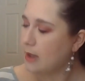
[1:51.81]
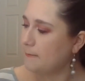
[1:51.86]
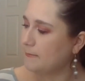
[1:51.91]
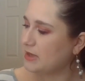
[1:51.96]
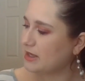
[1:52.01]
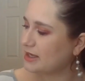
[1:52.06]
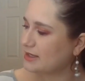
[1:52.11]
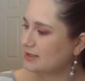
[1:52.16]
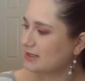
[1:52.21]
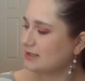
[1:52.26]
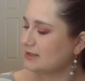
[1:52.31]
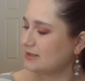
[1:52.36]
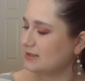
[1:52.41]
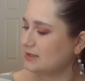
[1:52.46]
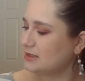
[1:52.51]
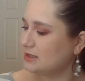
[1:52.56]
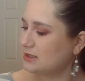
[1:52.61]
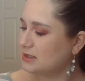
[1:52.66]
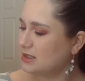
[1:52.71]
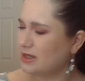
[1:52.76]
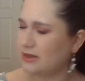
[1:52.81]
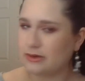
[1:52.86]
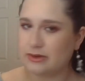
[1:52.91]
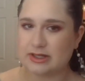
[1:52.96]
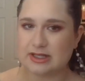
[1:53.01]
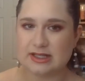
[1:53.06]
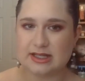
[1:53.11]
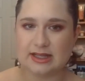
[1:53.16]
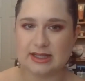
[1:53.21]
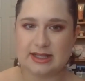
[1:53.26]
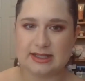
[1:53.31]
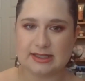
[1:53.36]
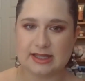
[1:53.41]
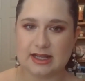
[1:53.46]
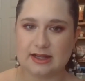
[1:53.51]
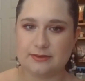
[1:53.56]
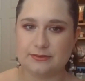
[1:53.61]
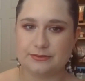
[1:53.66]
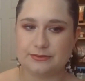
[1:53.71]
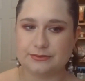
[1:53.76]
because it's deodorant, and that's
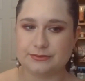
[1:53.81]
kind of